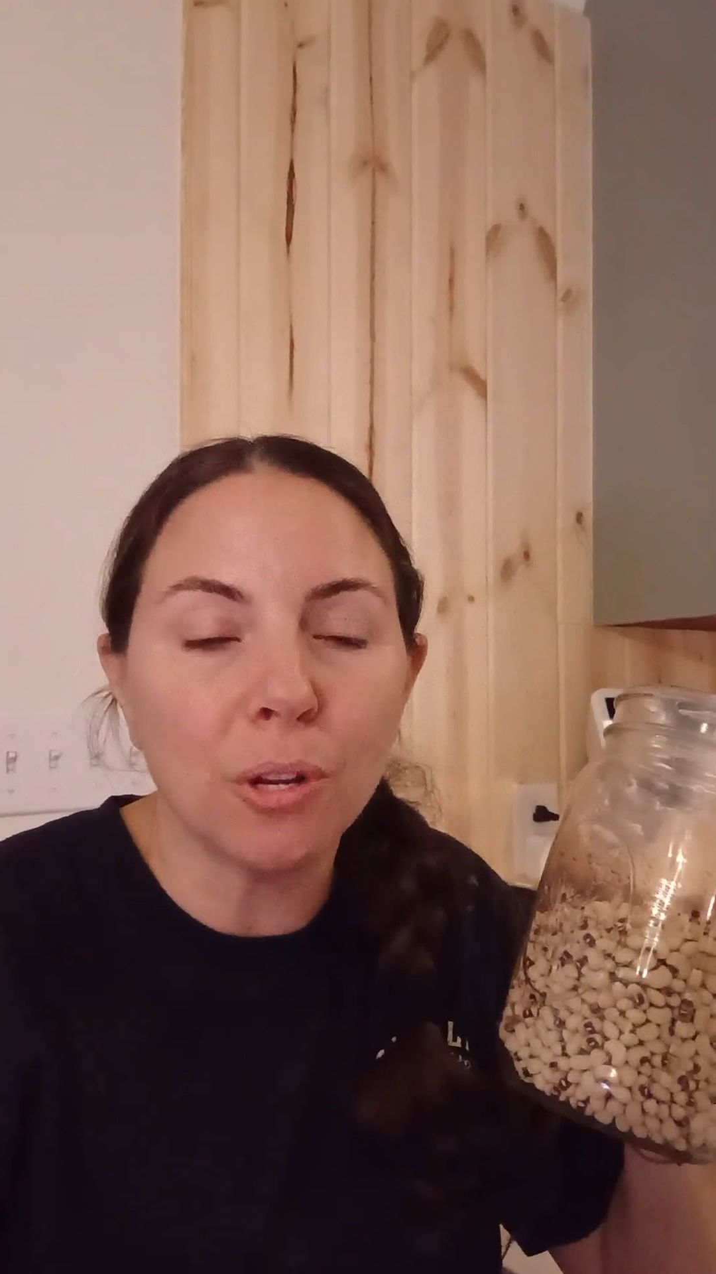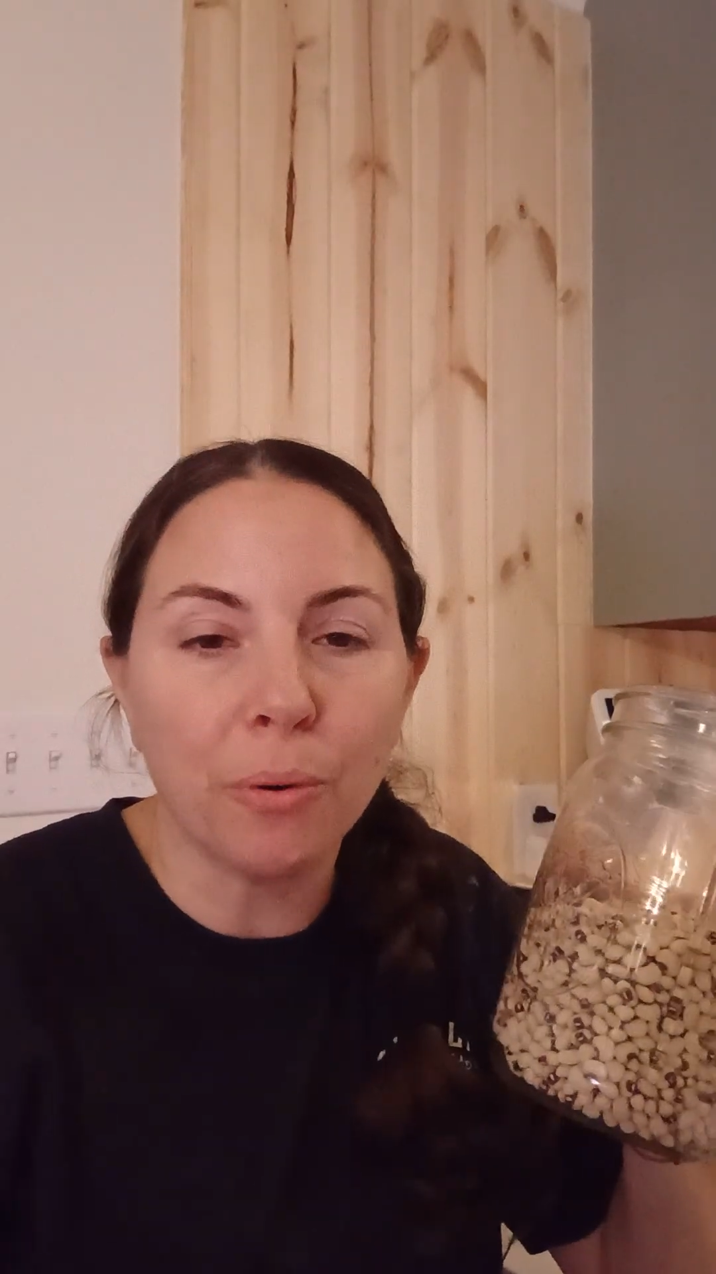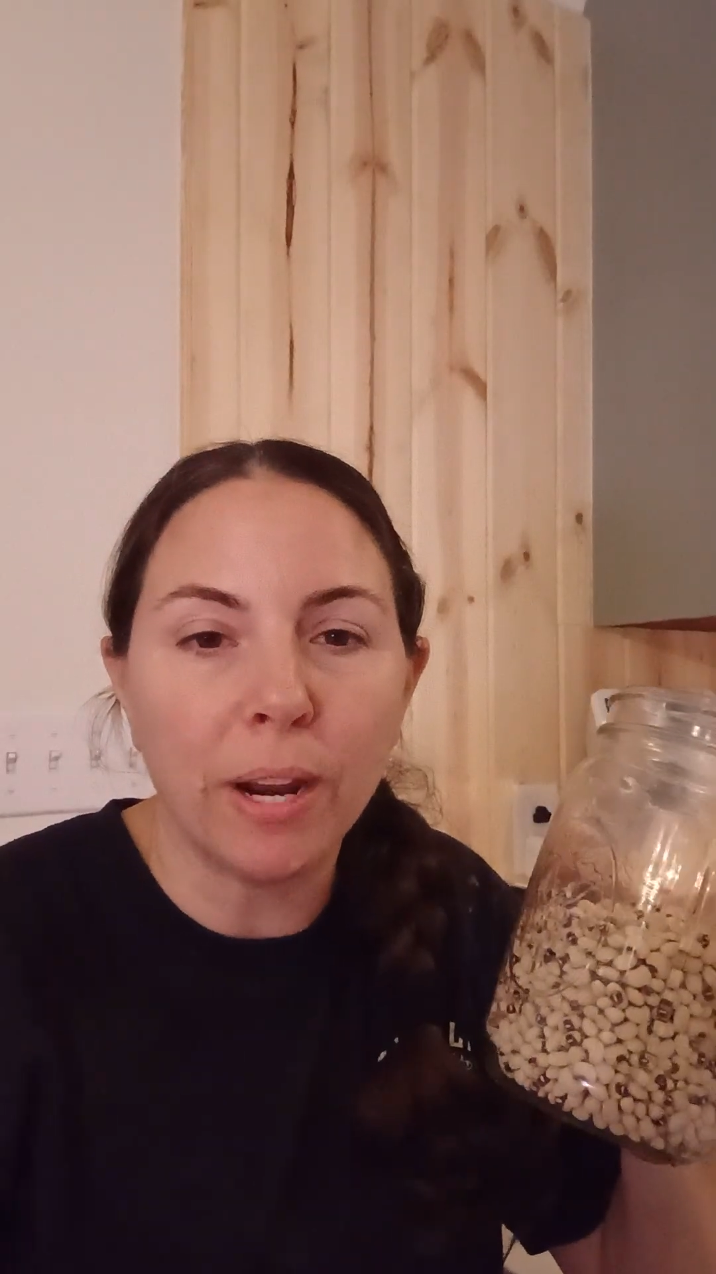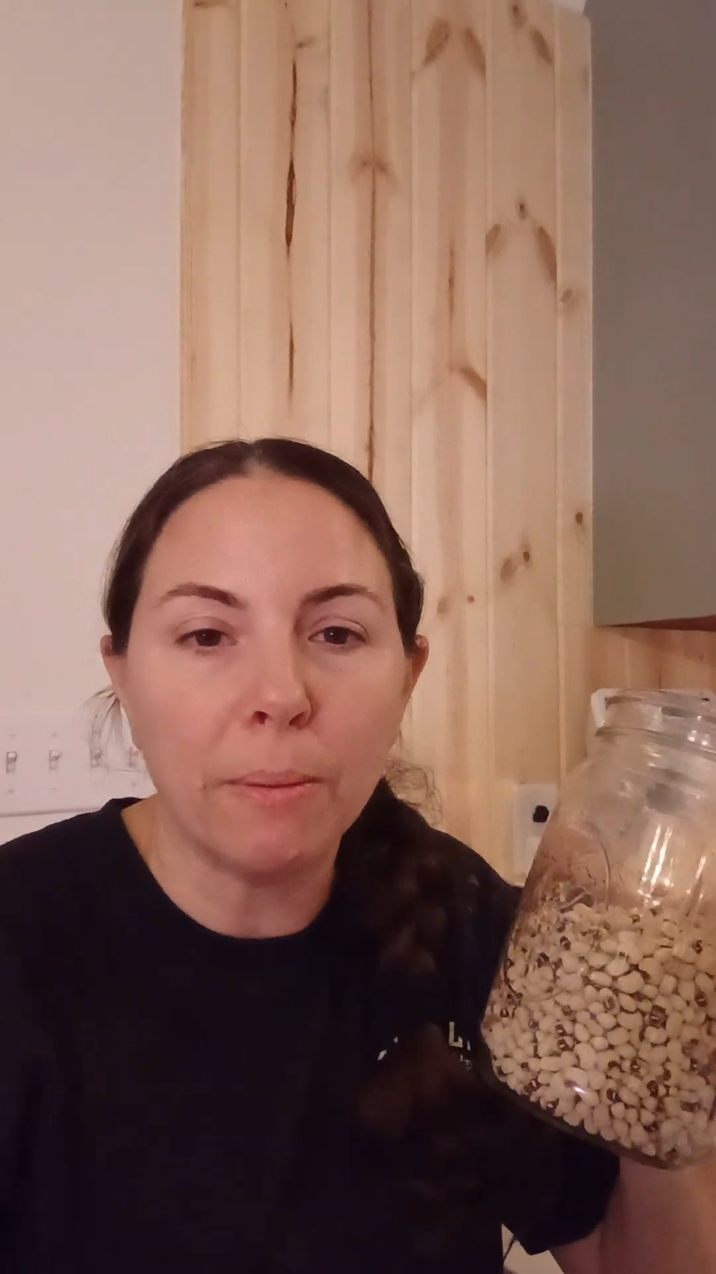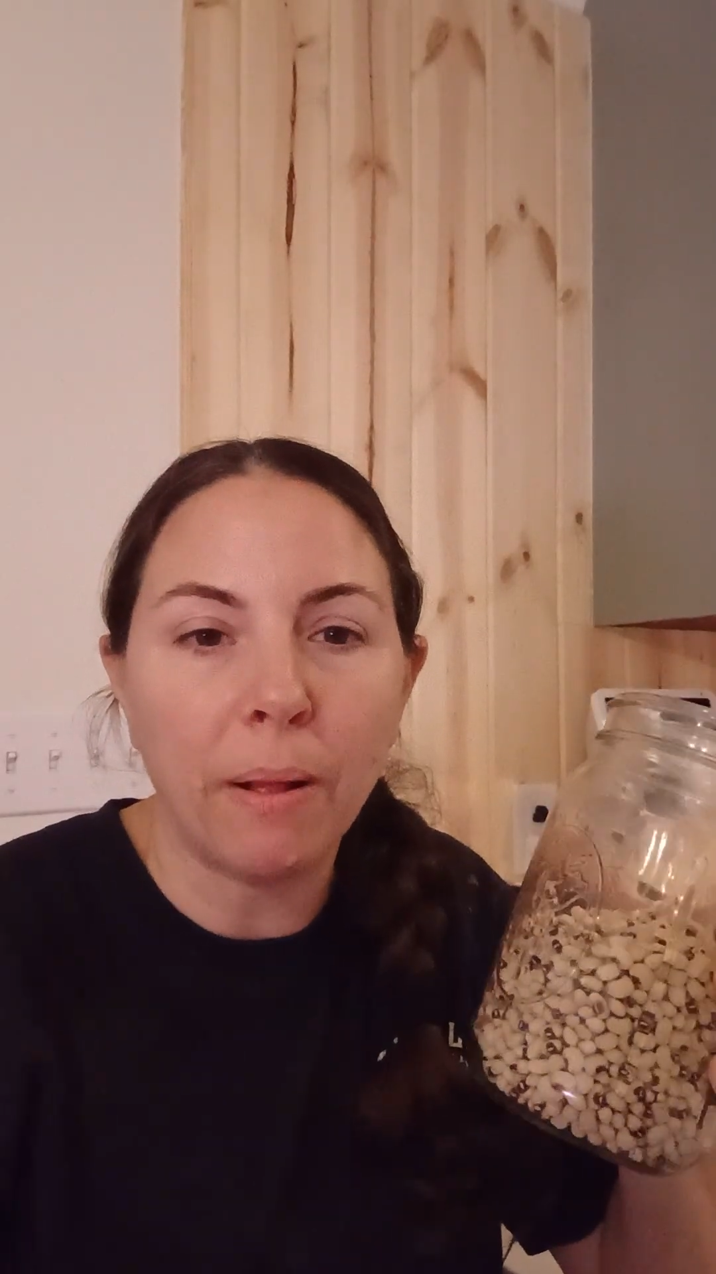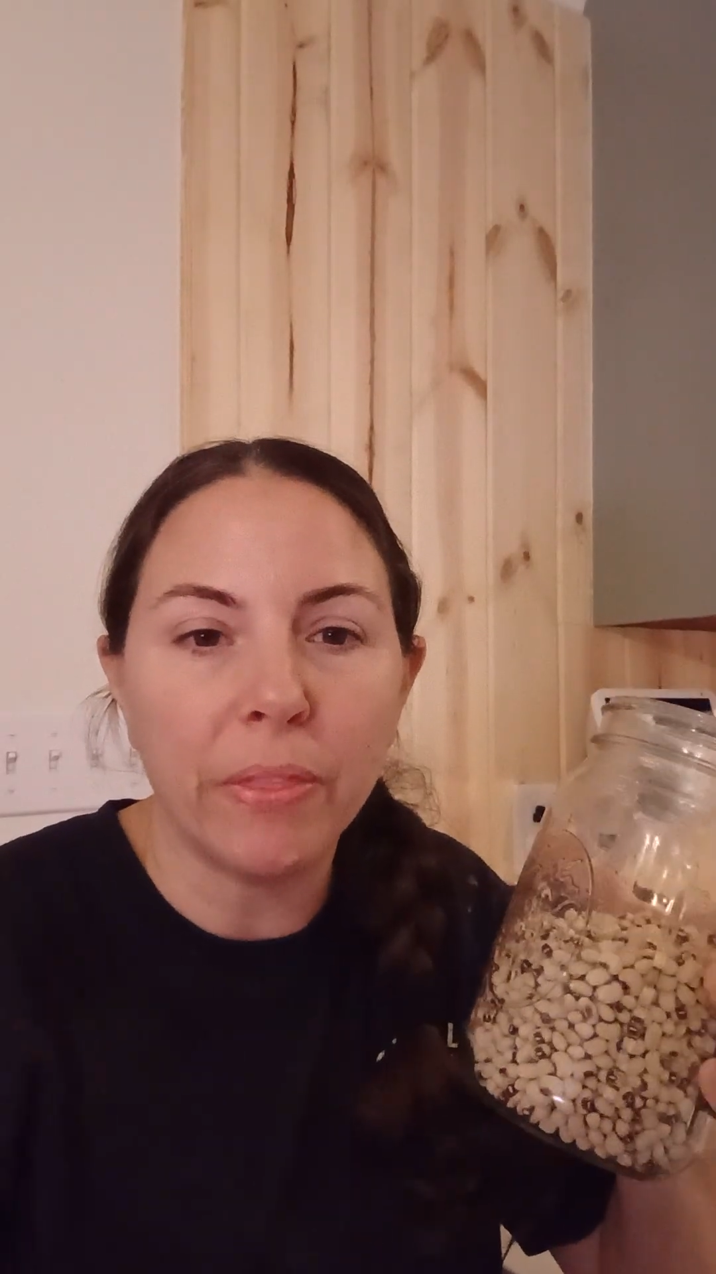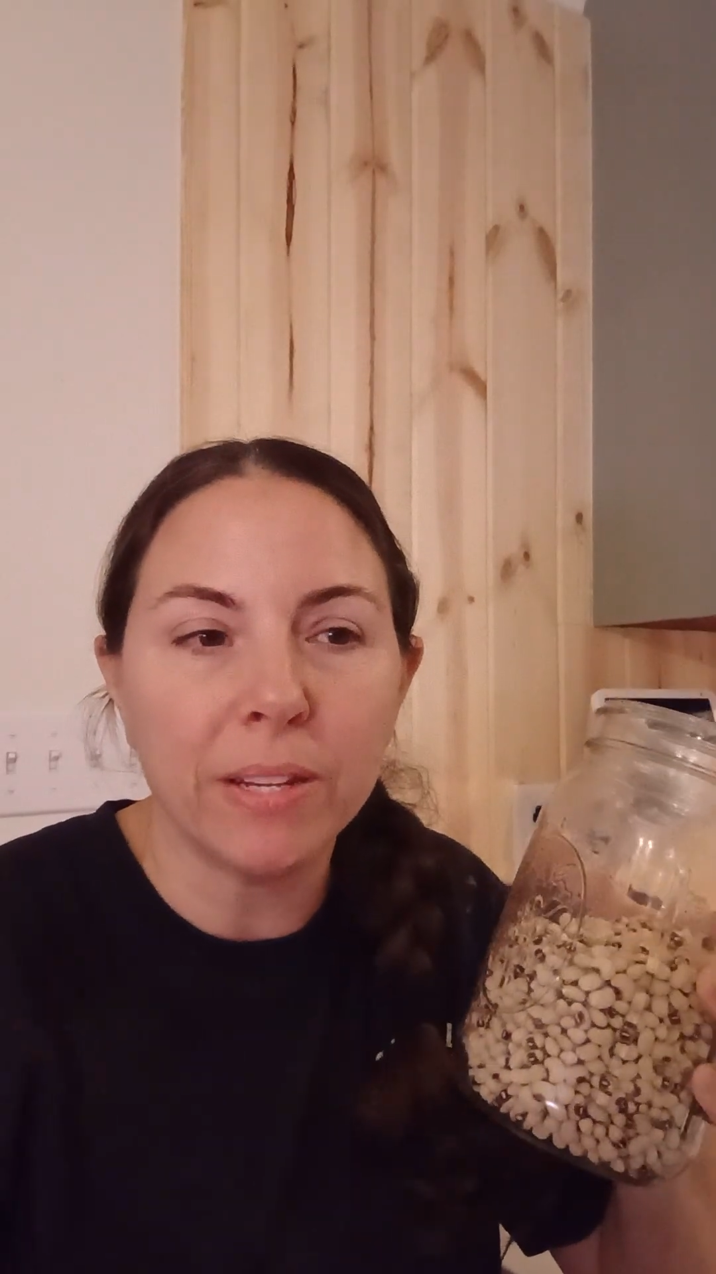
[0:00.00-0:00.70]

so great about